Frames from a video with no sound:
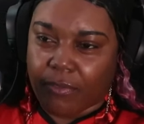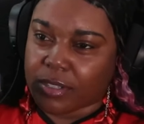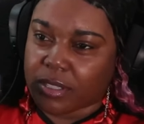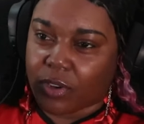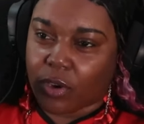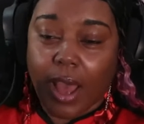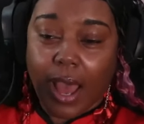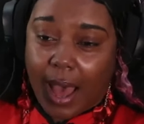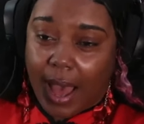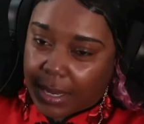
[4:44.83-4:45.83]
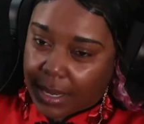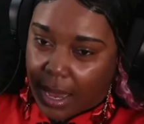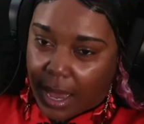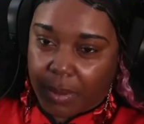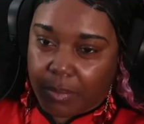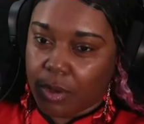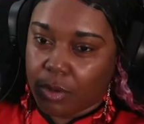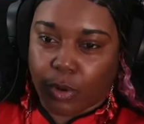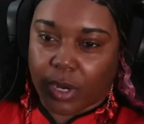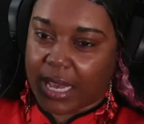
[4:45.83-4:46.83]
First of all, I get Happy
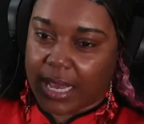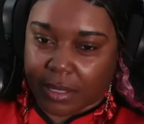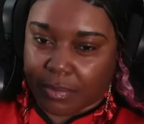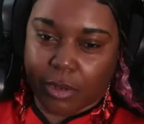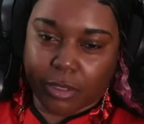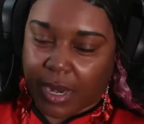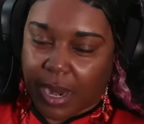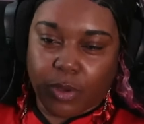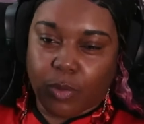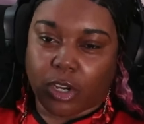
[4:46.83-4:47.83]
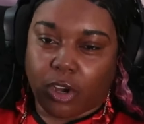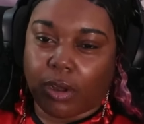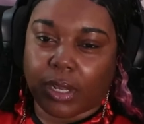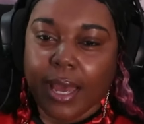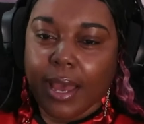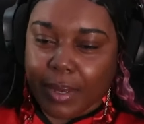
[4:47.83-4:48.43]
Meals or kids meals, whatever you want to call it,